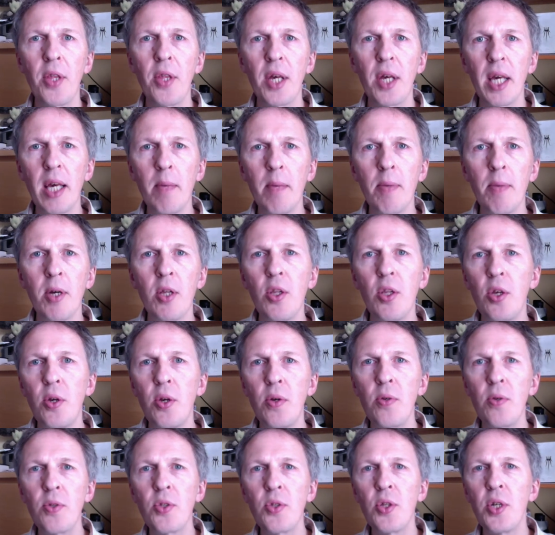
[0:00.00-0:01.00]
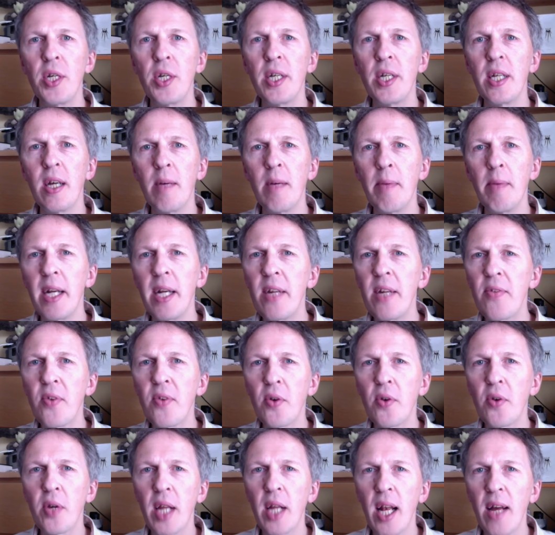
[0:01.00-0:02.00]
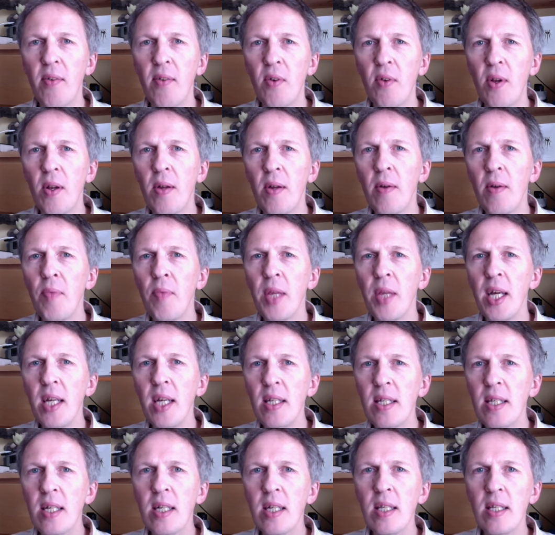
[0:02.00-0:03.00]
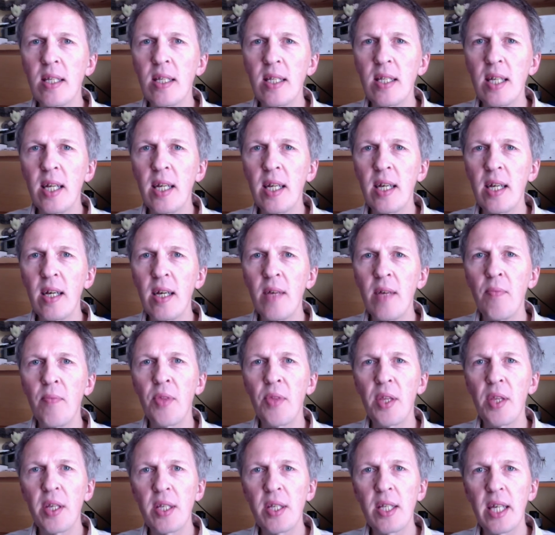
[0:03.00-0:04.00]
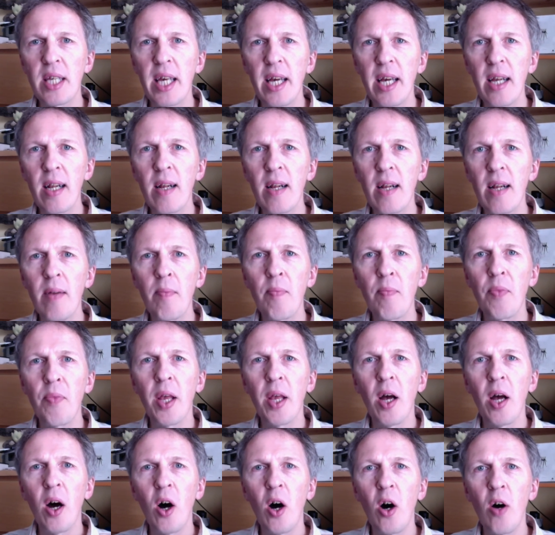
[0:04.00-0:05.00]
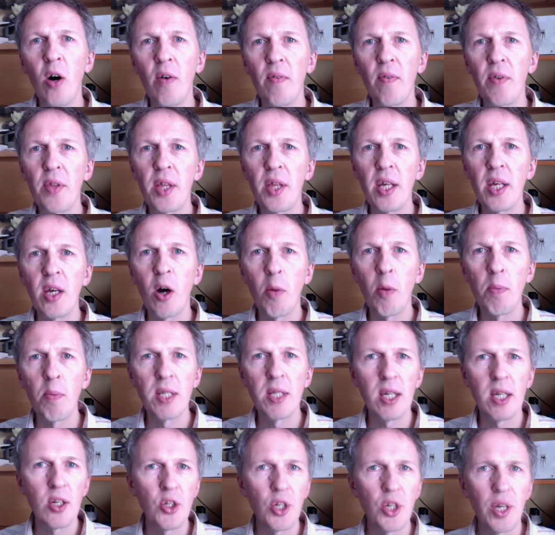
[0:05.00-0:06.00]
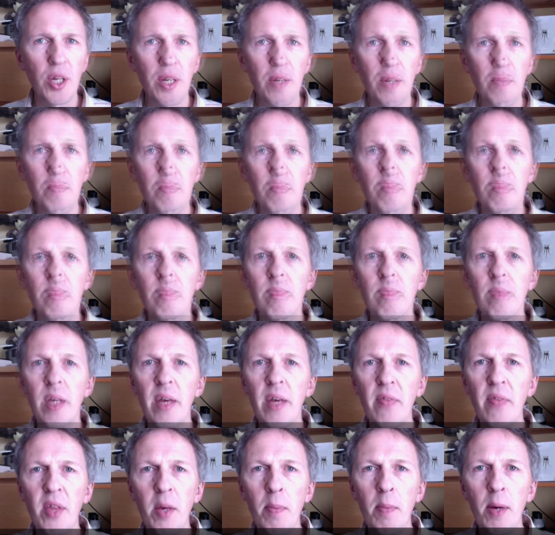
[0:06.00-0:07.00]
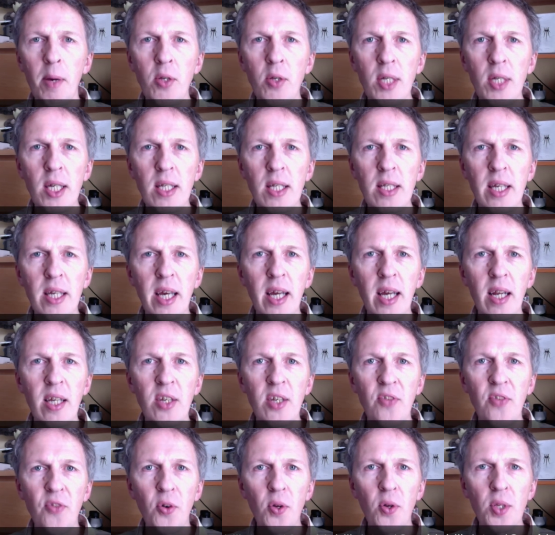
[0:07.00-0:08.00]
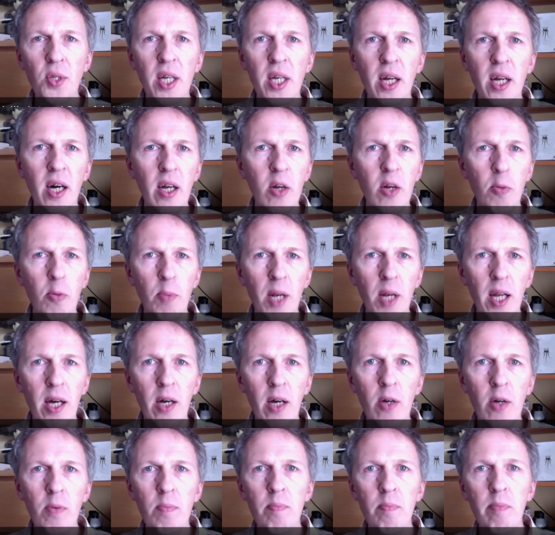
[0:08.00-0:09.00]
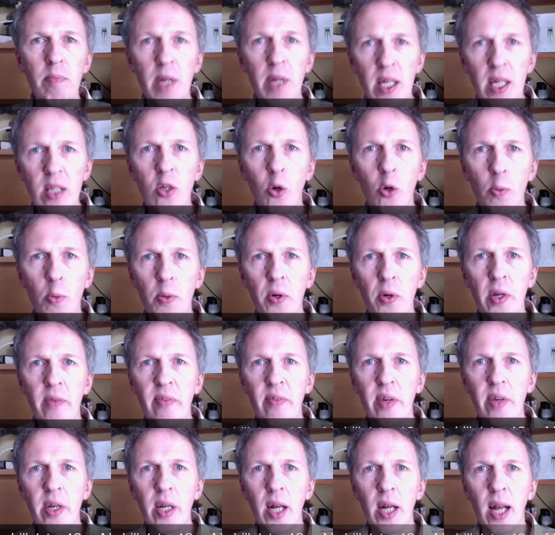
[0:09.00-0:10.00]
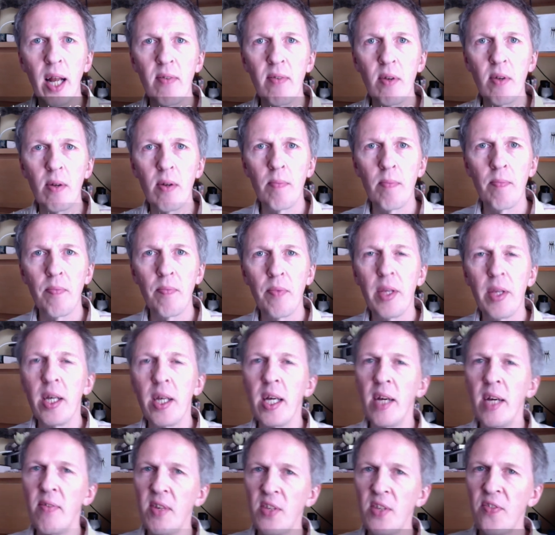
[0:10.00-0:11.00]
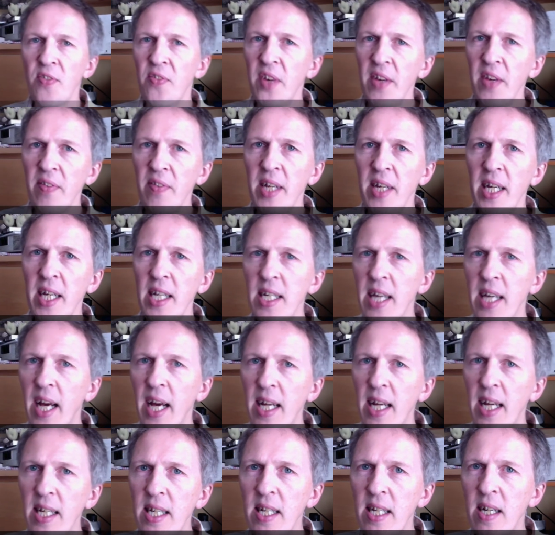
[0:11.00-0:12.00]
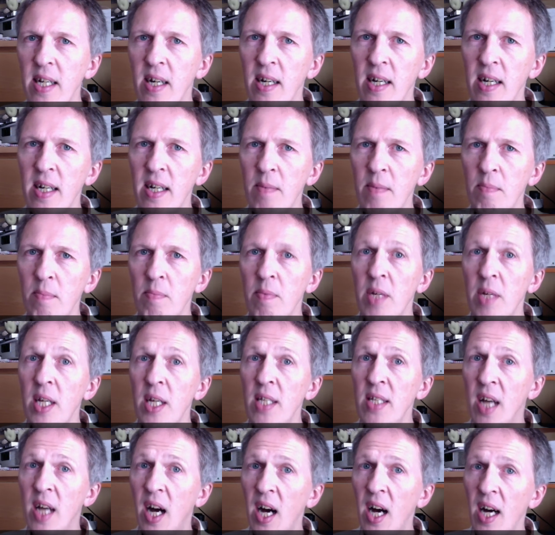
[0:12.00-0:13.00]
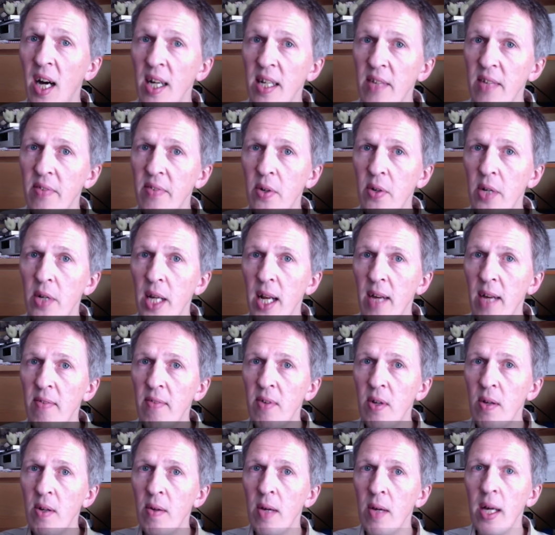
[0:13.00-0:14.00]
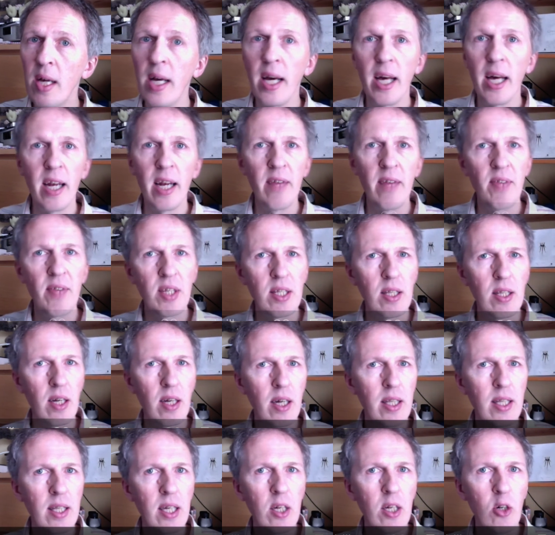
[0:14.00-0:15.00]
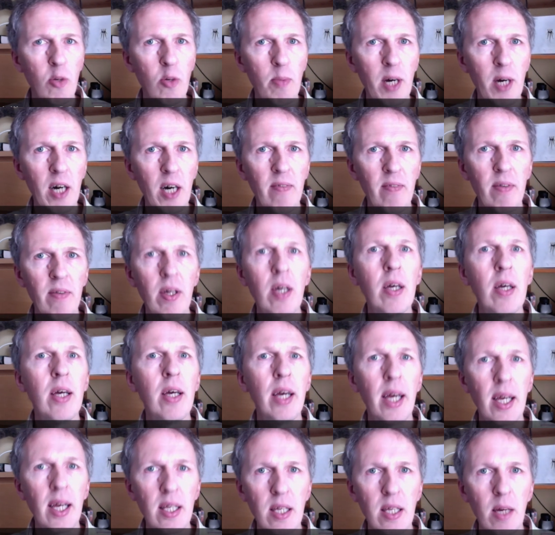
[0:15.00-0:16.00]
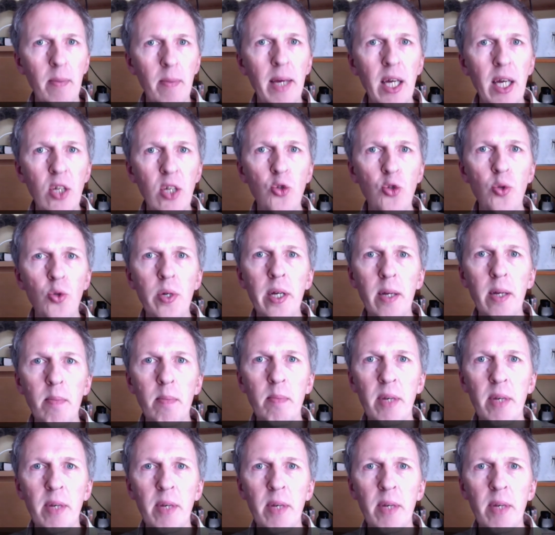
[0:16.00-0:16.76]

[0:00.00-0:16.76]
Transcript: keeper can use to determine a difficulty level is to consider the skill of the opposition. If the opposing skill is 49 or below, it's normal difficulty level. If it's 50 to 89, it's a hard difficulty level. And if it's 90 or above, it's going to be extreme